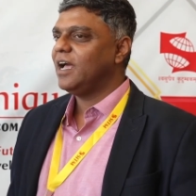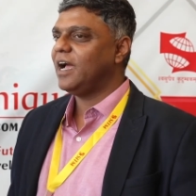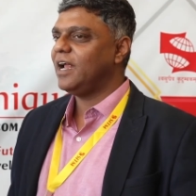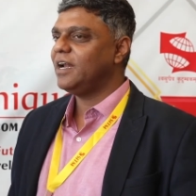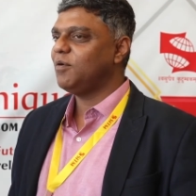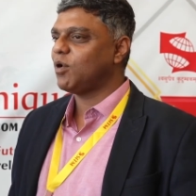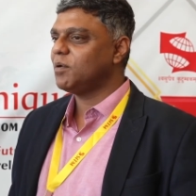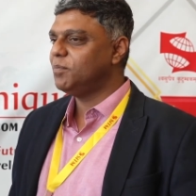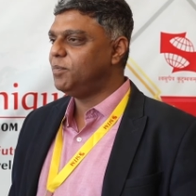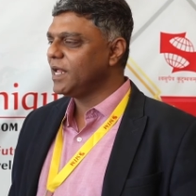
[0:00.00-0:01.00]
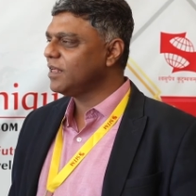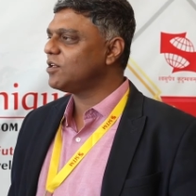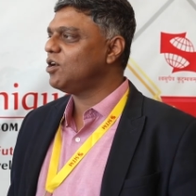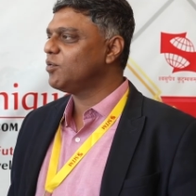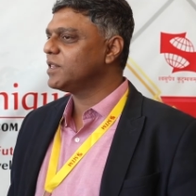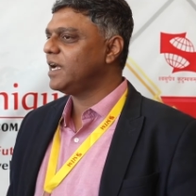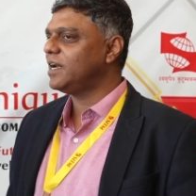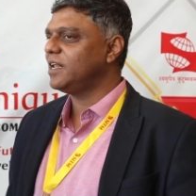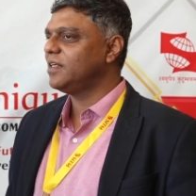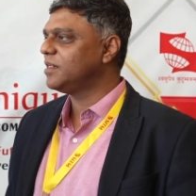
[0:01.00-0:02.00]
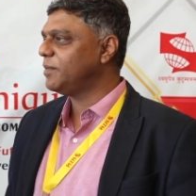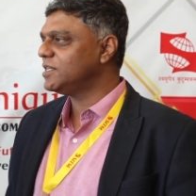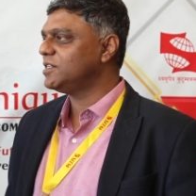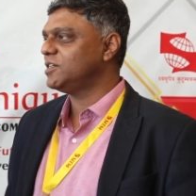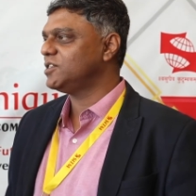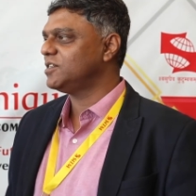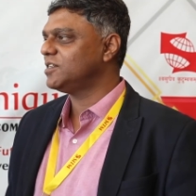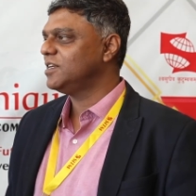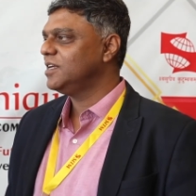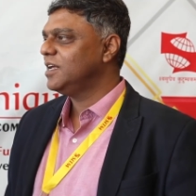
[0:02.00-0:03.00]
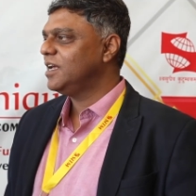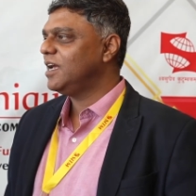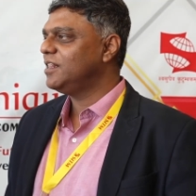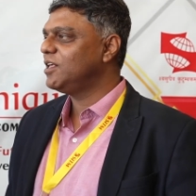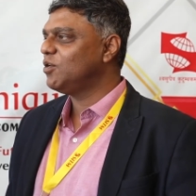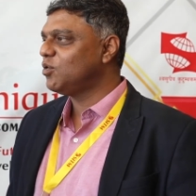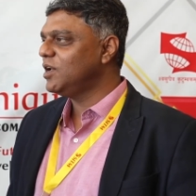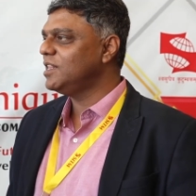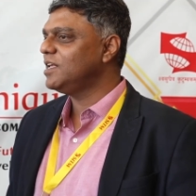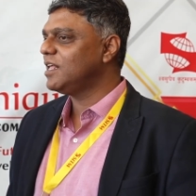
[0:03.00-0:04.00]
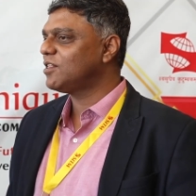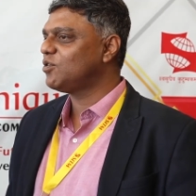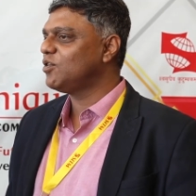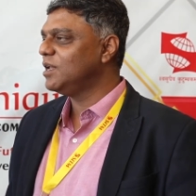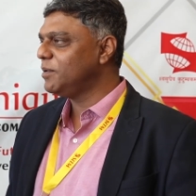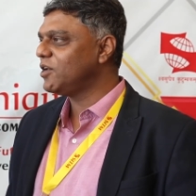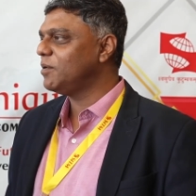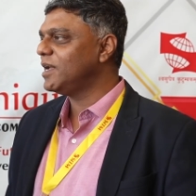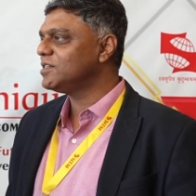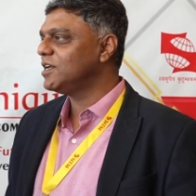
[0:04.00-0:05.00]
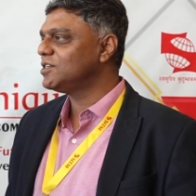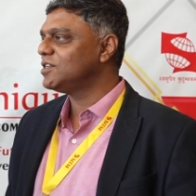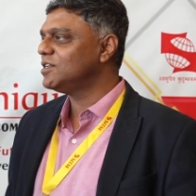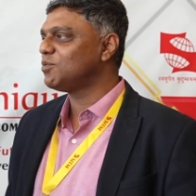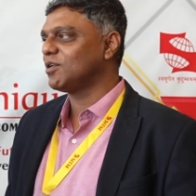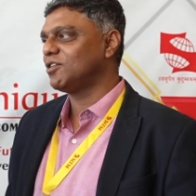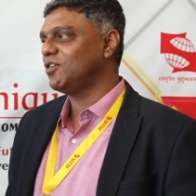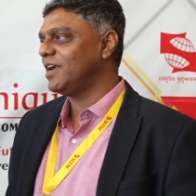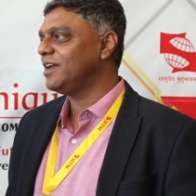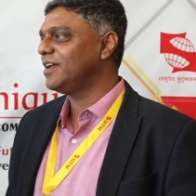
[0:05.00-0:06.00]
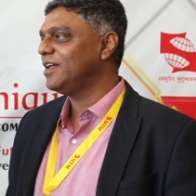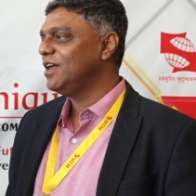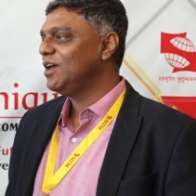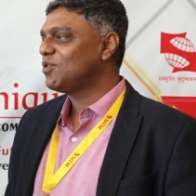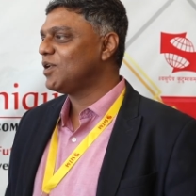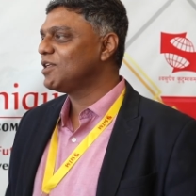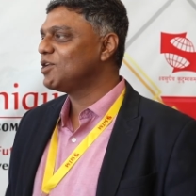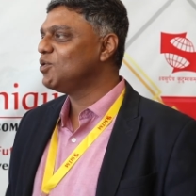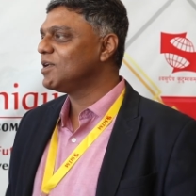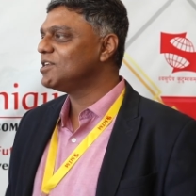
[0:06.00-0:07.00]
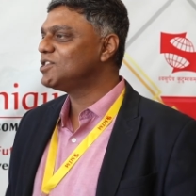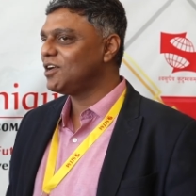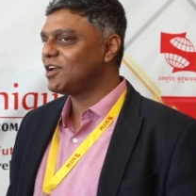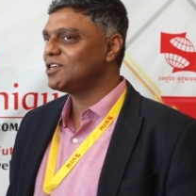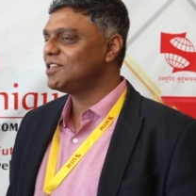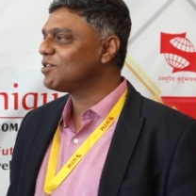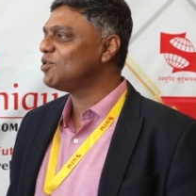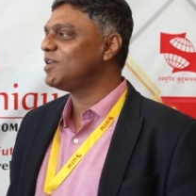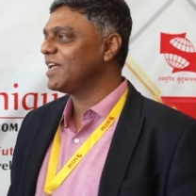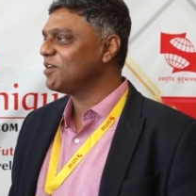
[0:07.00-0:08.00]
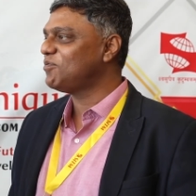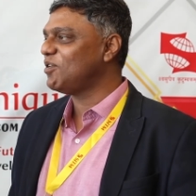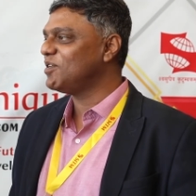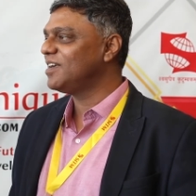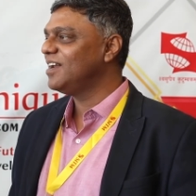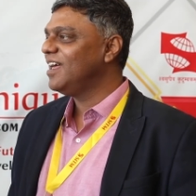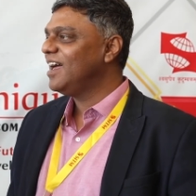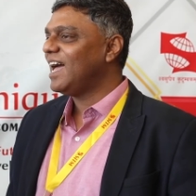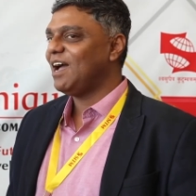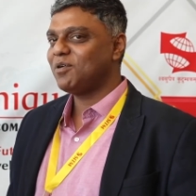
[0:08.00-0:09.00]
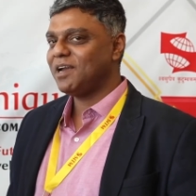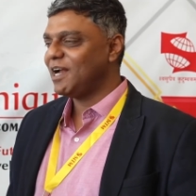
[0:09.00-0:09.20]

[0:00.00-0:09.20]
And what it brings along with that is imagination. And the only thing that's going to limit your imagination is what's in your head. So I think you are the generation that's going to take it forward. I would